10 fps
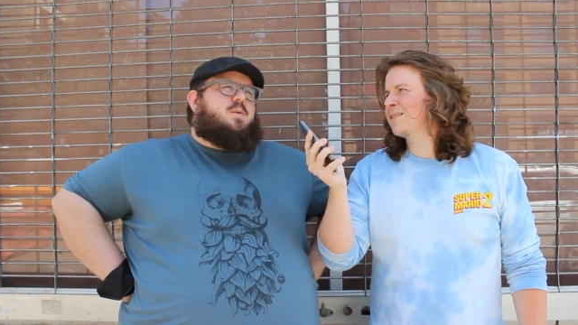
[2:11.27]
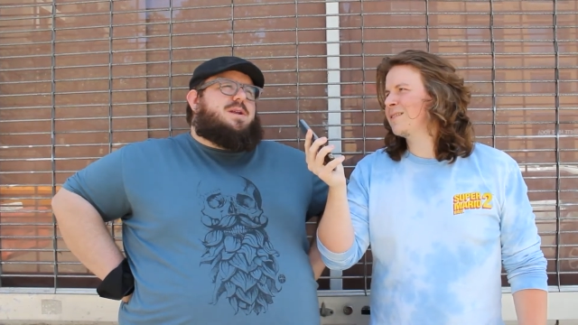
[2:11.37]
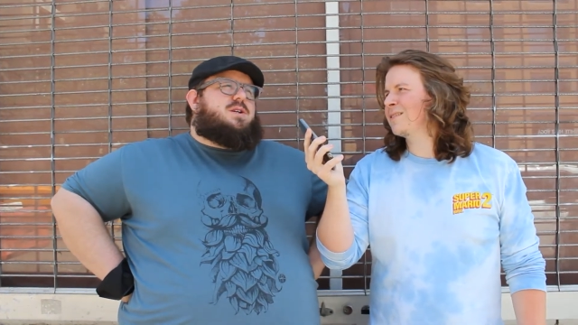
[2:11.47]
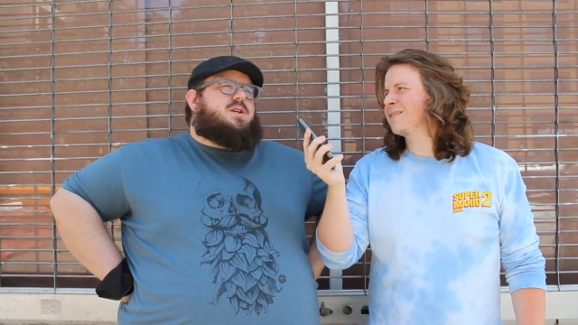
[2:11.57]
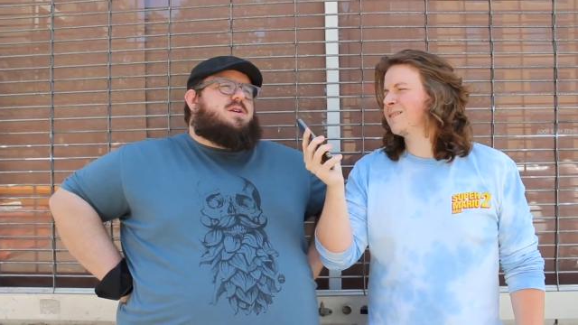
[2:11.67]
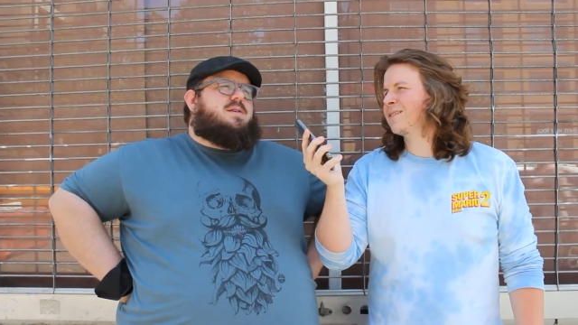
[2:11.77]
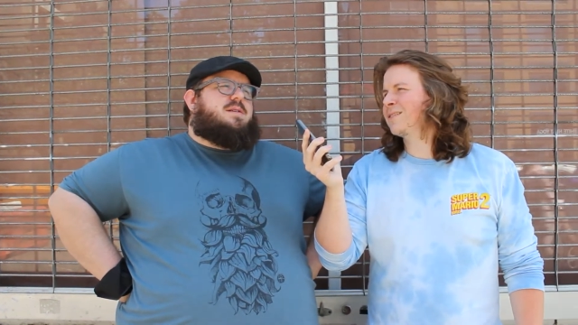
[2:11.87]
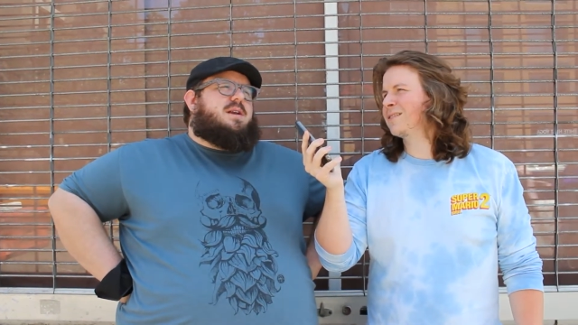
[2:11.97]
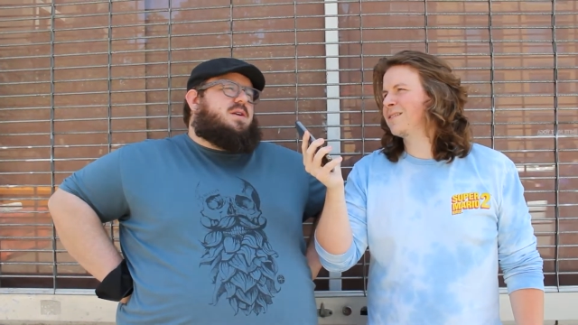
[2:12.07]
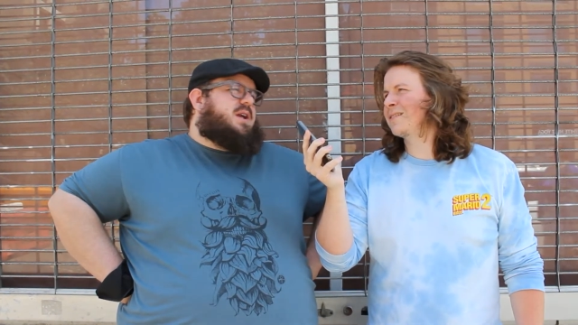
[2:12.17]
Speaker 1: which
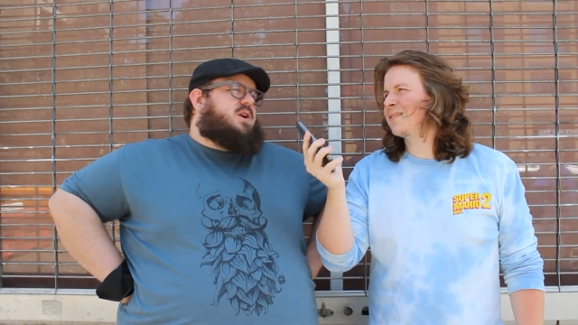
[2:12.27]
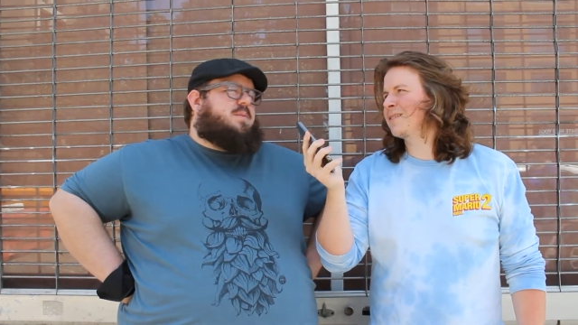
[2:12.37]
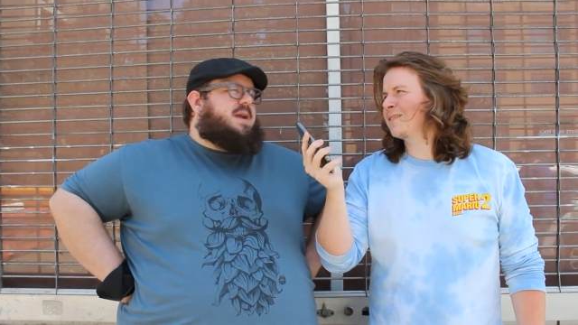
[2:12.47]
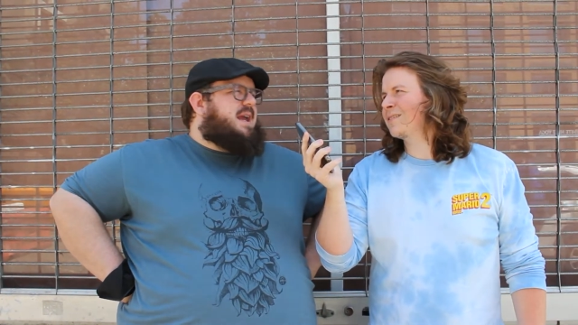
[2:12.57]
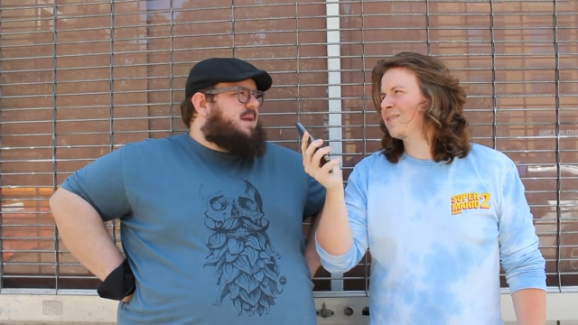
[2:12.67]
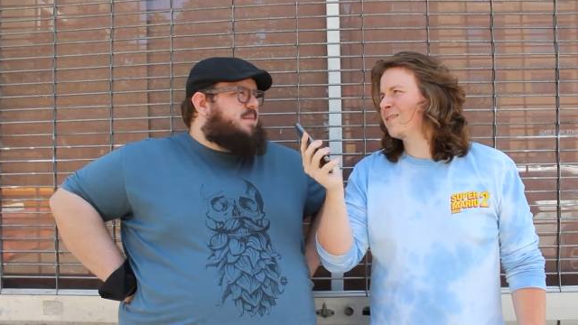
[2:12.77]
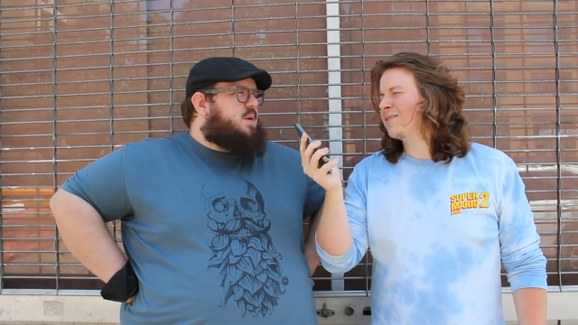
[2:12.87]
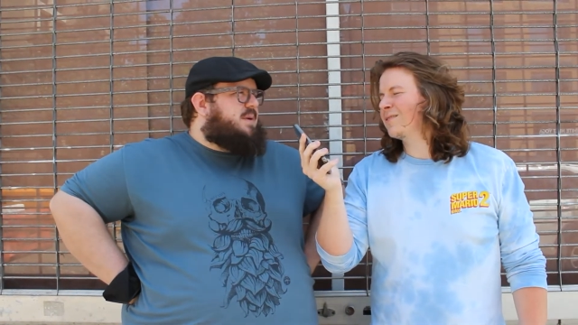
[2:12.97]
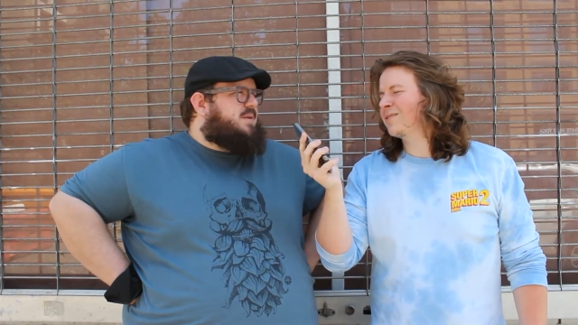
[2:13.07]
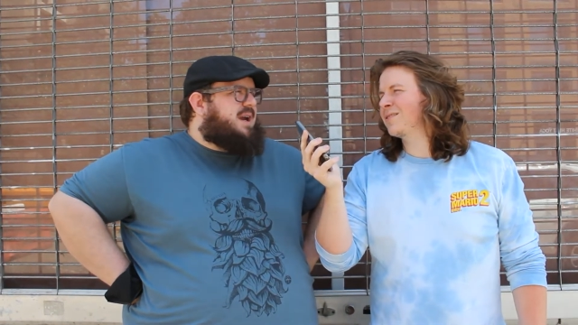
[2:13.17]
literally could be any
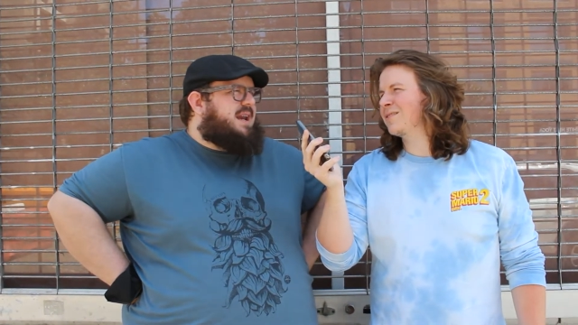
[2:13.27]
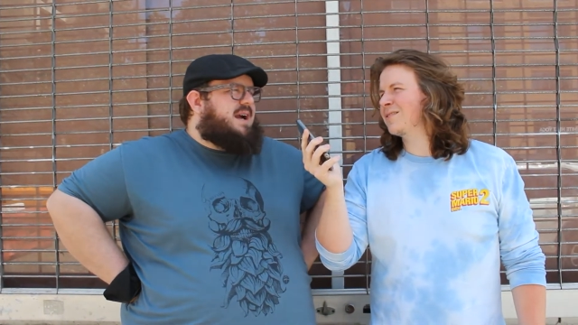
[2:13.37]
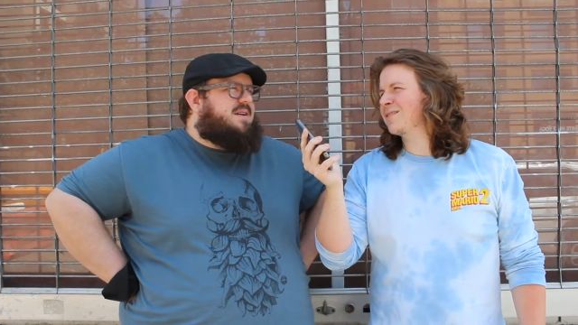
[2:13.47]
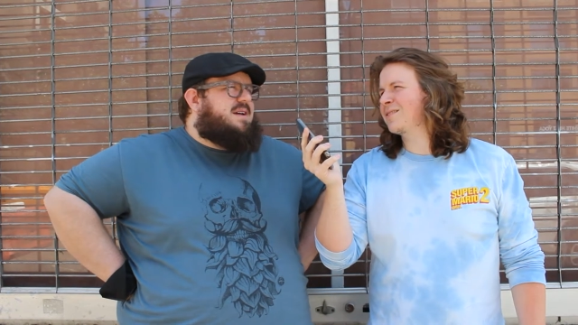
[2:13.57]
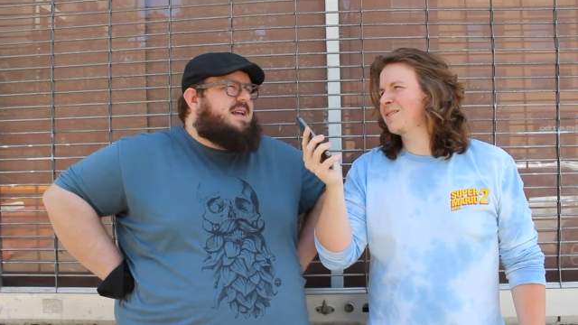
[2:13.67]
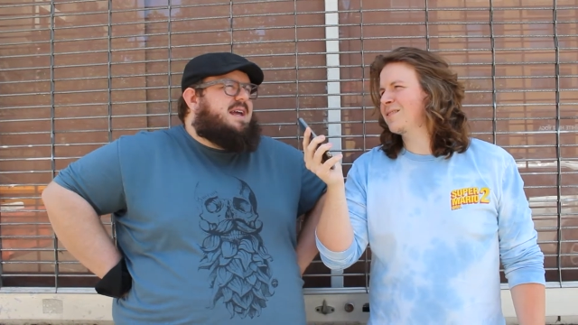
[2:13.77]
moment right now.